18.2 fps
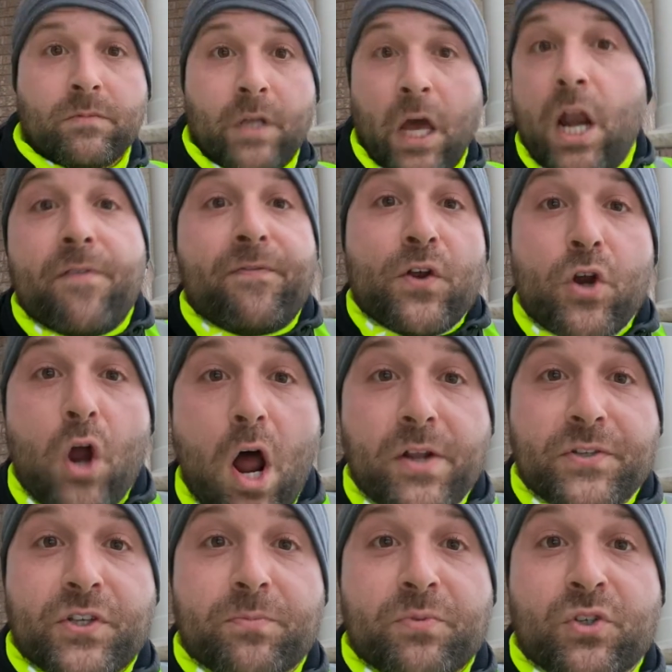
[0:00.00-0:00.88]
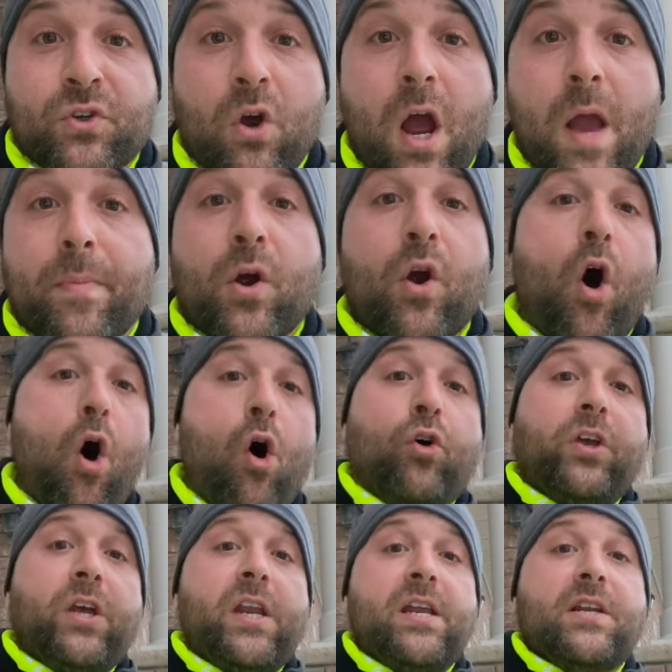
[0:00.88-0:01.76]
And if you're not a subscriber, all
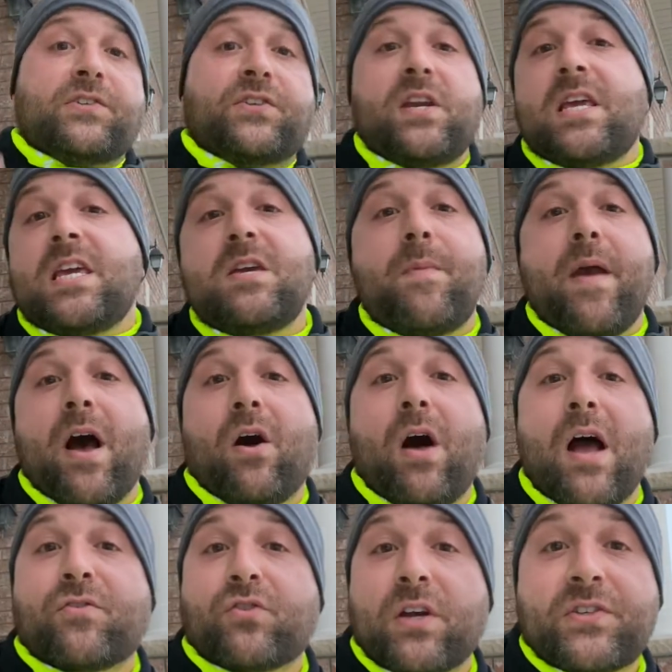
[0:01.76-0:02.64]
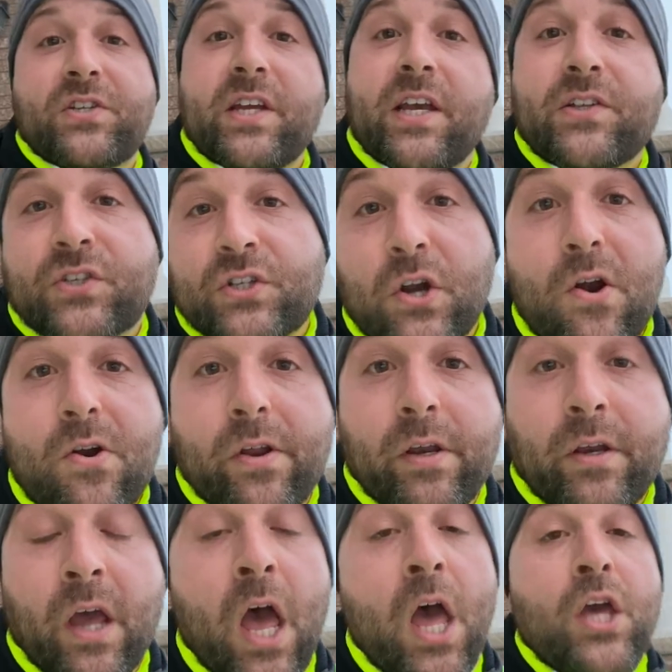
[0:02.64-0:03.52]
you need is an email address to get
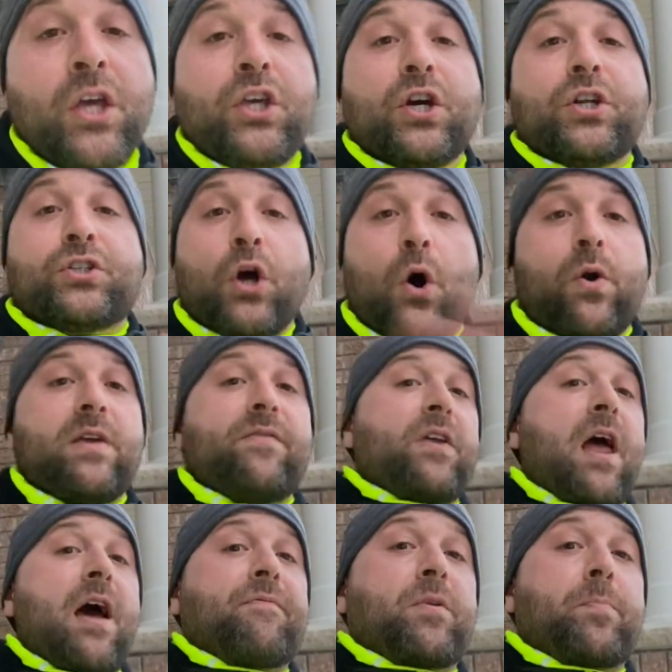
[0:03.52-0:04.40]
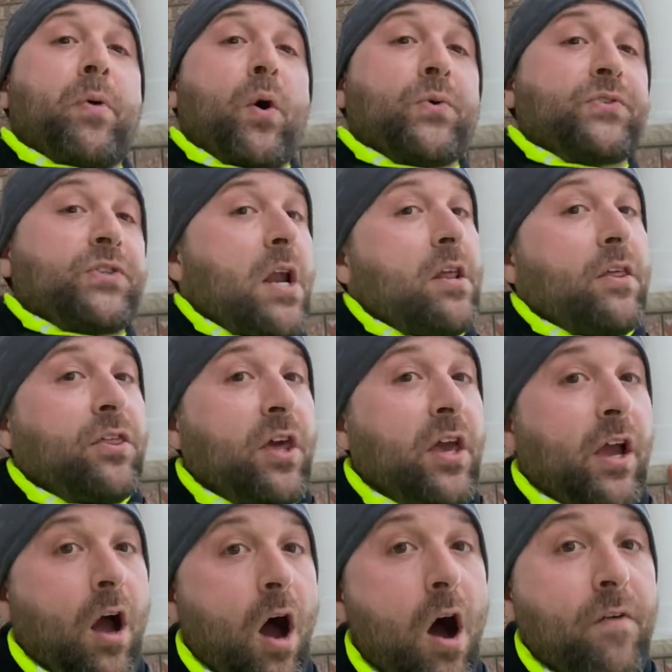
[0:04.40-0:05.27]
started. You don't even have to post
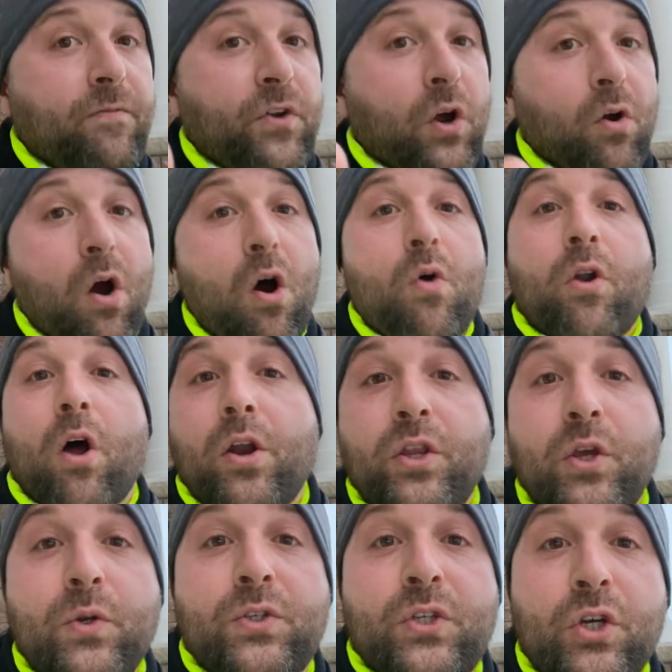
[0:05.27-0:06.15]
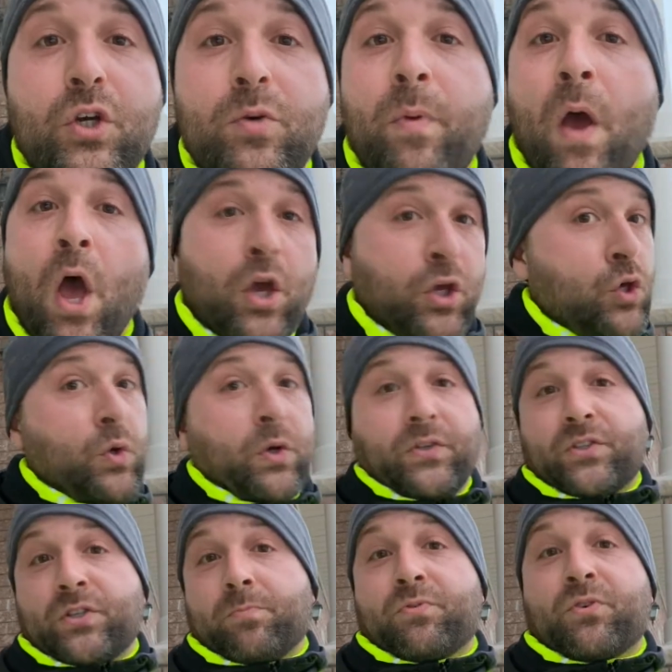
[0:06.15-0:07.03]
anything of your own on YouTube. You can
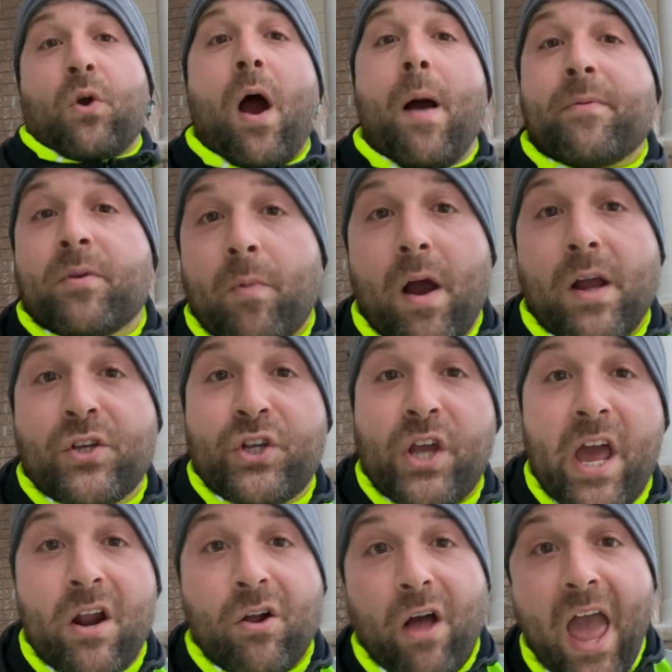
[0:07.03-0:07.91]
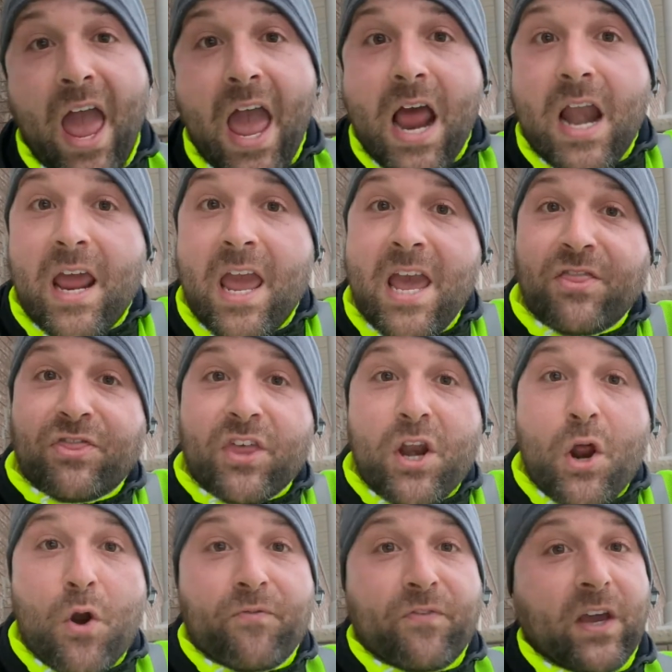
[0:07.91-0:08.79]
subscribe to my channel and hit the
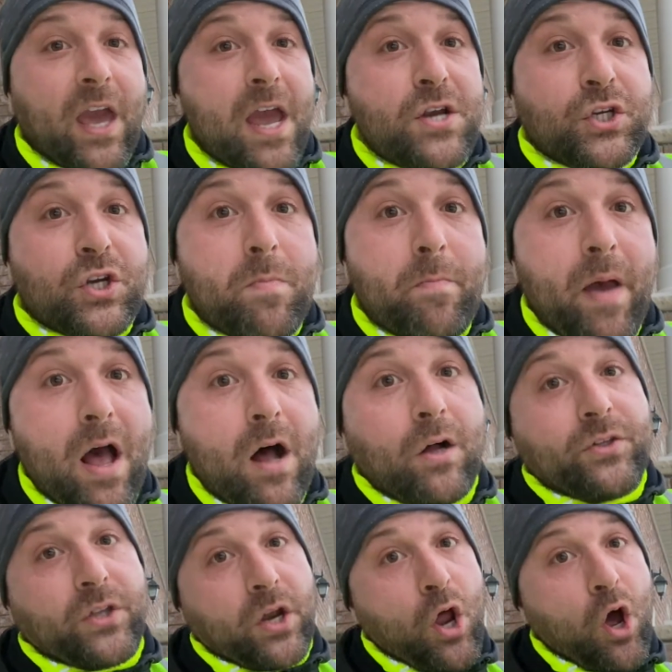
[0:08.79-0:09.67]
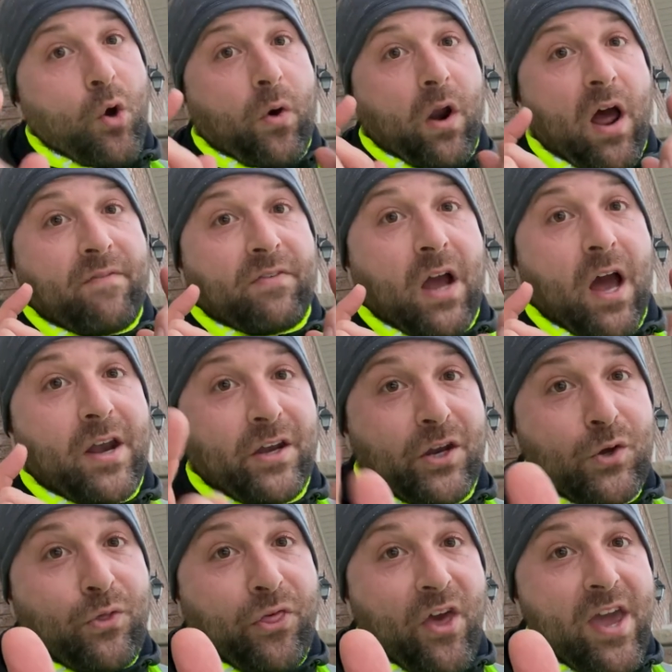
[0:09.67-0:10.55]
notification bell to know when I've got
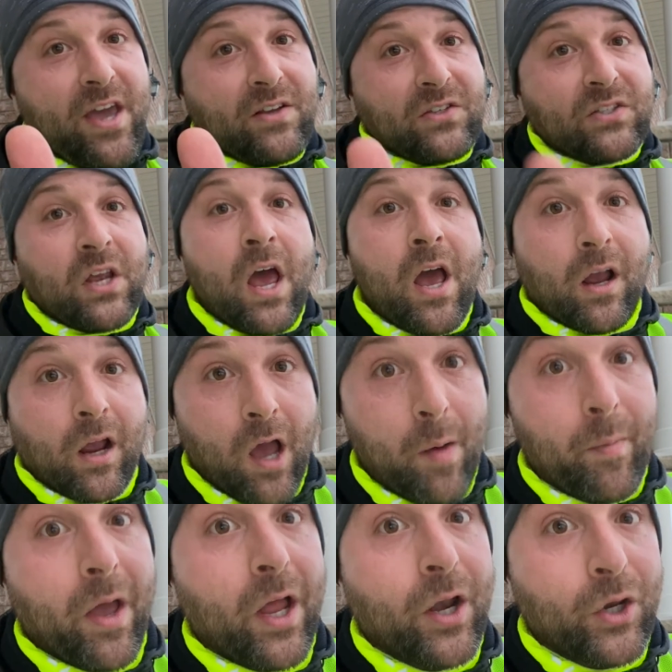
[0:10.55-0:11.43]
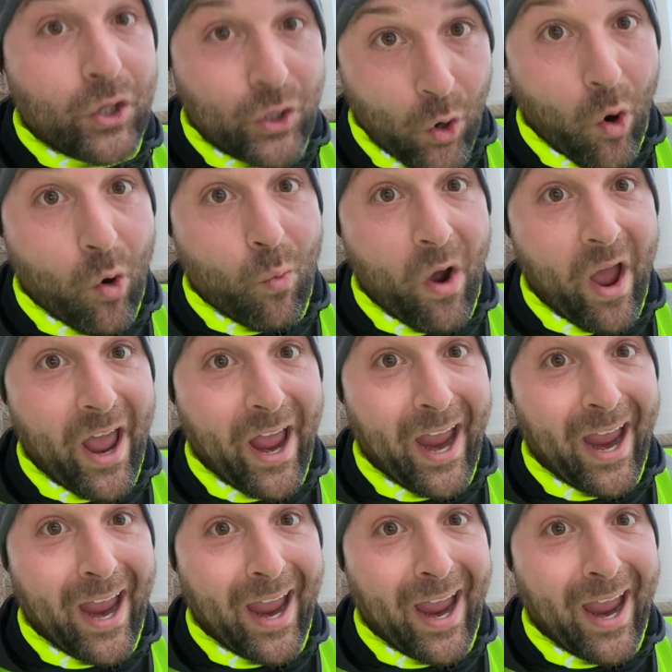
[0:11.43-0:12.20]
new things coming your way.